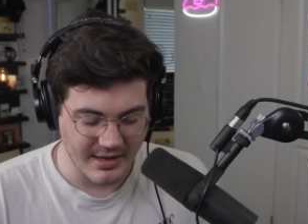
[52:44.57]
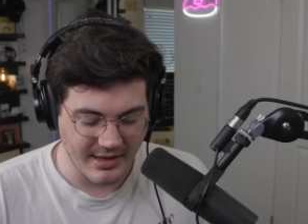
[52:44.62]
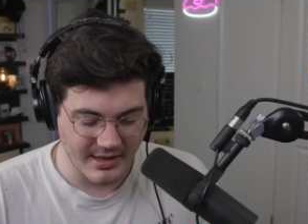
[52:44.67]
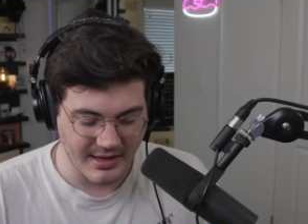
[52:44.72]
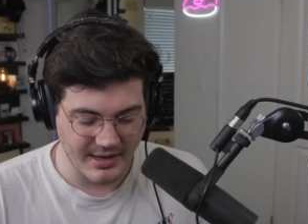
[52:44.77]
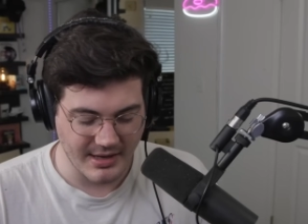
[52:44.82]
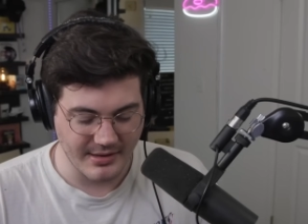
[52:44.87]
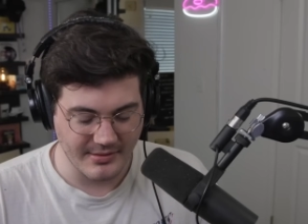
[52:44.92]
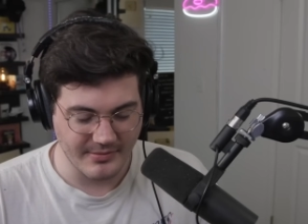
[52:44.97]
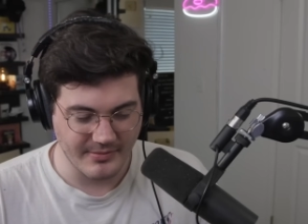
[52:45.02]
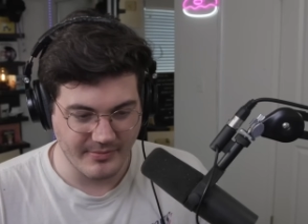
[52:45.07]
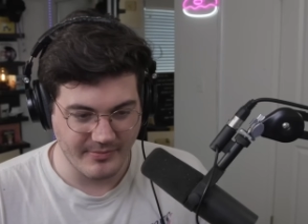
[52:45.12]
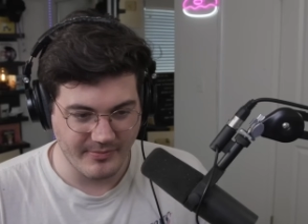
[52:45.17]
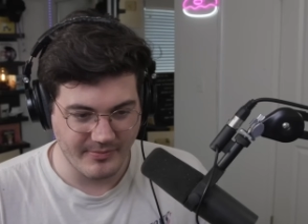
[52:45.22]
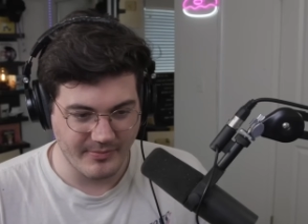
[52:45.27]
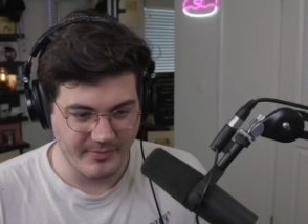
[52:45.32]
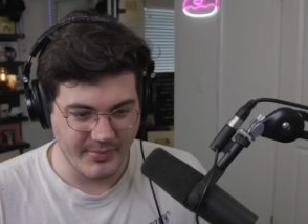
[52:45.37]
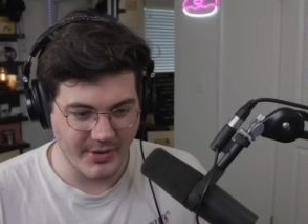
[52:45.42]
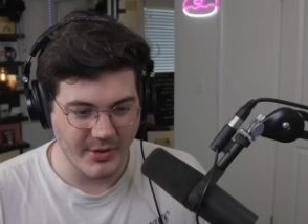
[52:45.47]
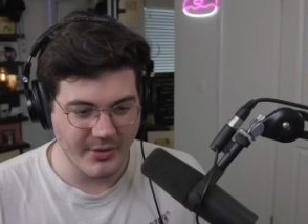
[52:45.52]
and
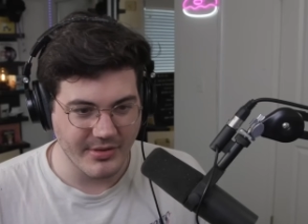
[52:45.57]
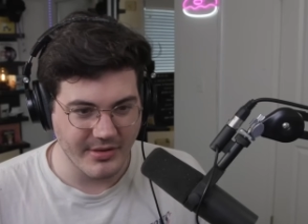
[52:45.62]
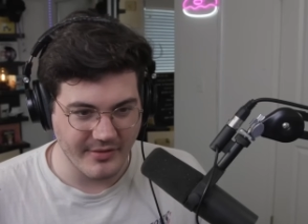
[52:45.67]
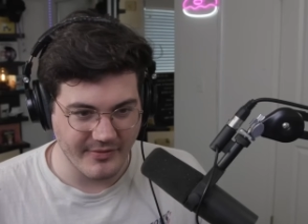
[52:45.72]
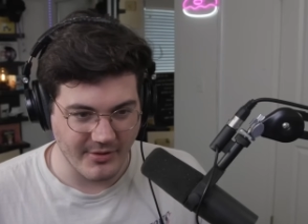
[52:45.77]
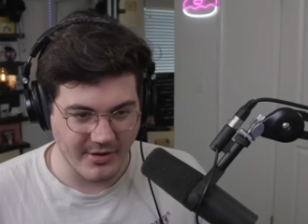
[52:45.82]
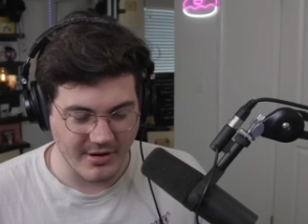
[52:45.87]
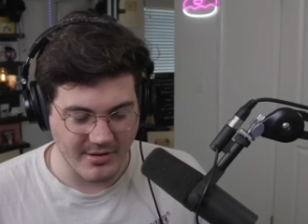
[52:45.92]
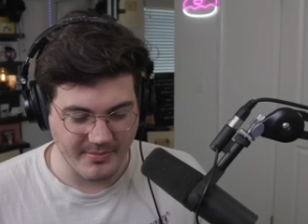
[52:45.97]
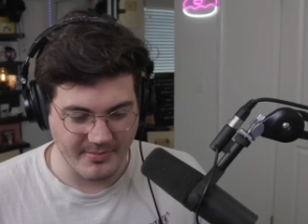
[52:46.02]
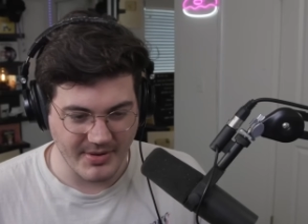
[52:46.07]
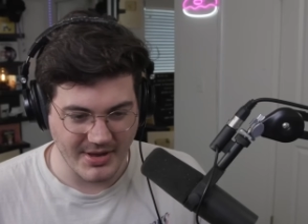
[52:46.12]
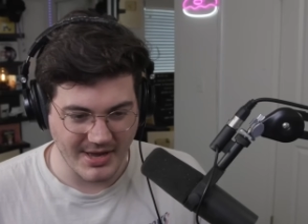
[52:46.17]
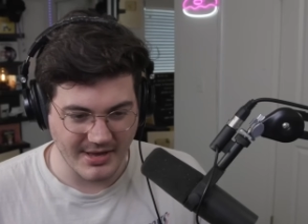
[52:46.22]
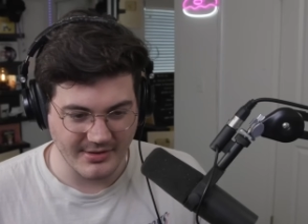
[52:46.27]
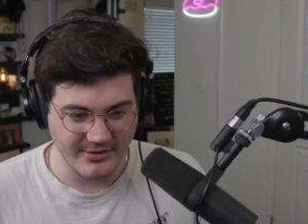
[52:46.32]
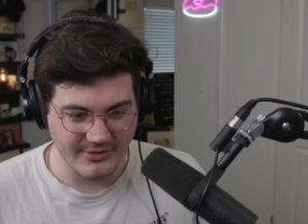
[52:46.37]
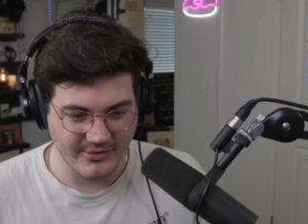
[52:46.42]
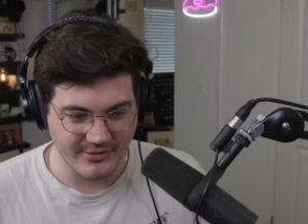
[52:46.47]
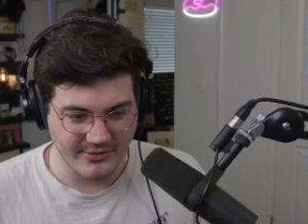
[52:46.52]
both of our
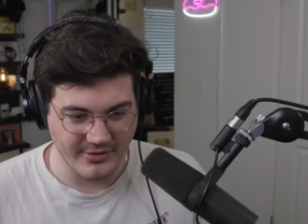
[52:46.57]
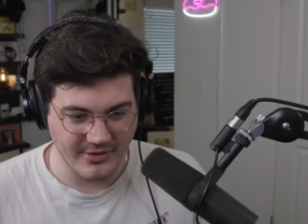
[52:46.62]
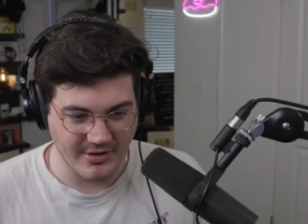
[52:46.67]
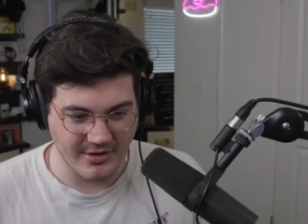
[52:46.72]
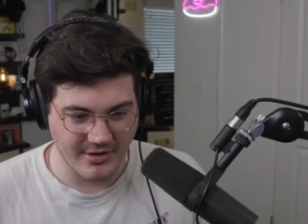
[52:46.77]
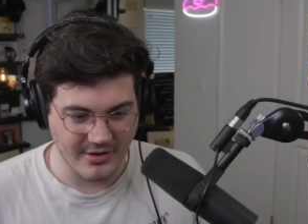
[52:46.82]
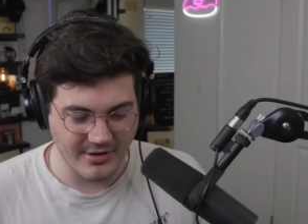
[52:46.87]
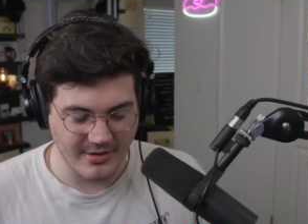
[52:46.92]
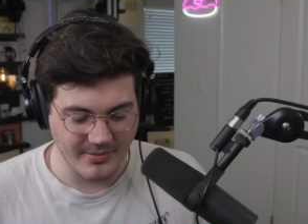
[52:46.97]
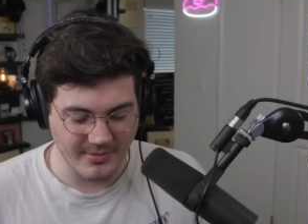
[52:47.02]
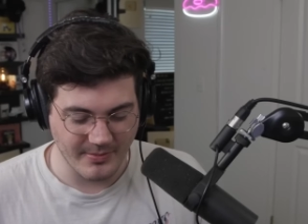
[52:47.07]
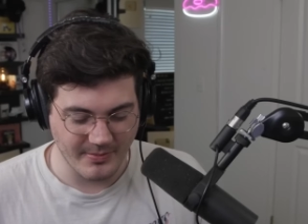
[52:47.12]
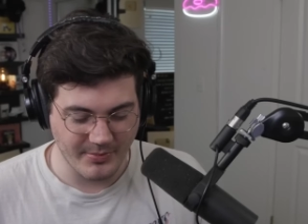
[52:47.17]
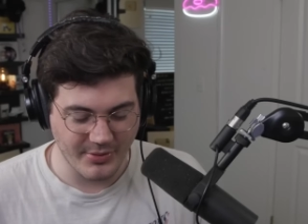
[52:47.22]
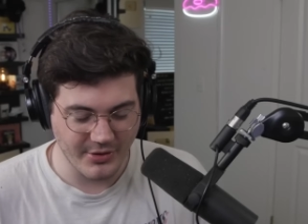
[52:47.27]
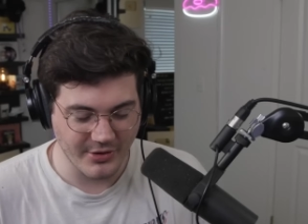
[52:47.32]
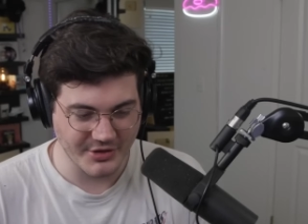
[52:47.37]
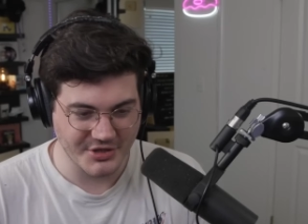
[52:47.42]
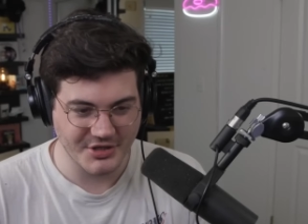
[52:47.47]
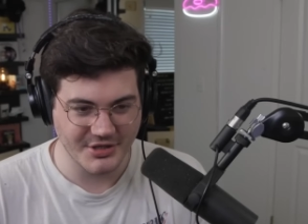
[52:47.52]
beds are
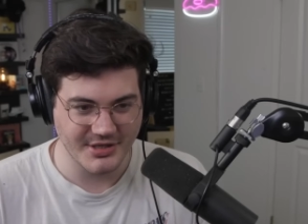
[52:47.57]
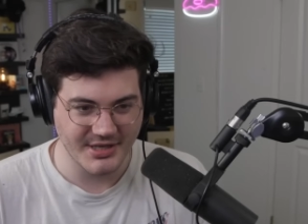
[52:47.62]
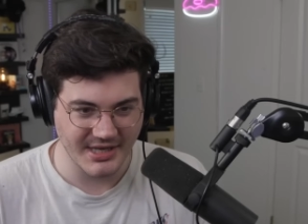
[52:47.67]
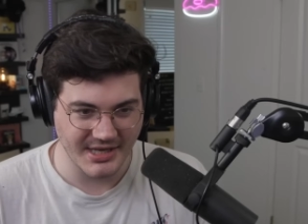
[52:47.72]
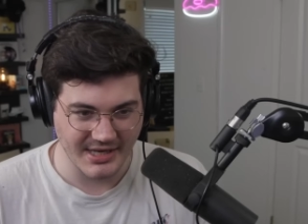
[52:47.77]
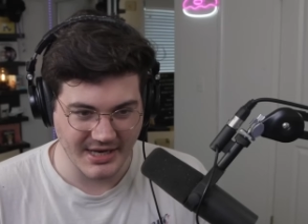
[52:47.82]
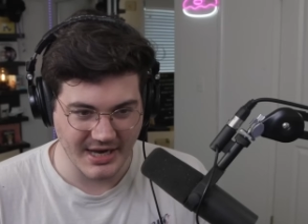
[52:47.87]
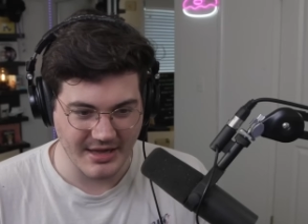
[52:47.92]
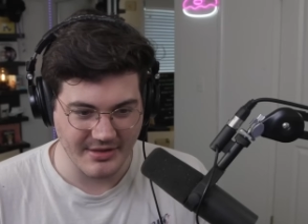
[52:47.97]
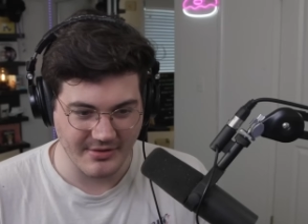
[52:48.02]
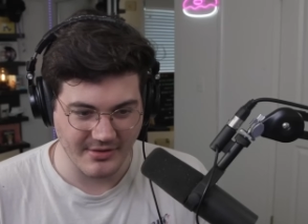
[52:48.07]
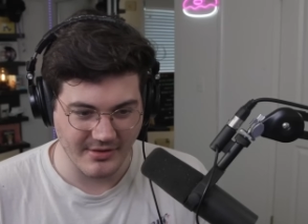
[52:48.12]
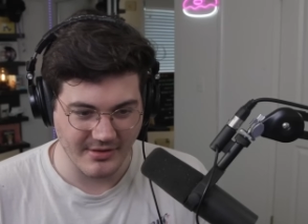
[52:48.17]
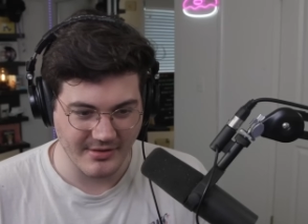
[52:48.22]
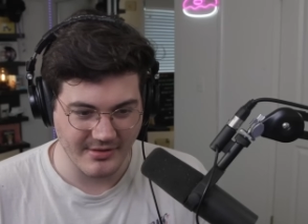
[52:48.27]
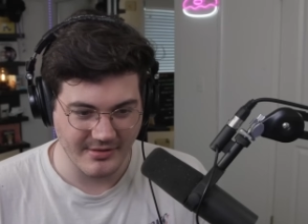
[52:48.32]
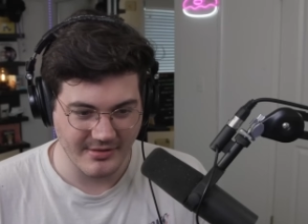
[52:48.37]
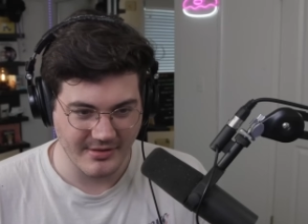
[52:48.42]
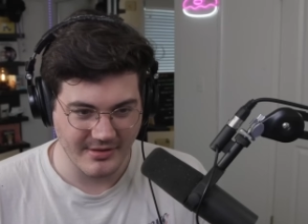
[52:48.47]
pushed together.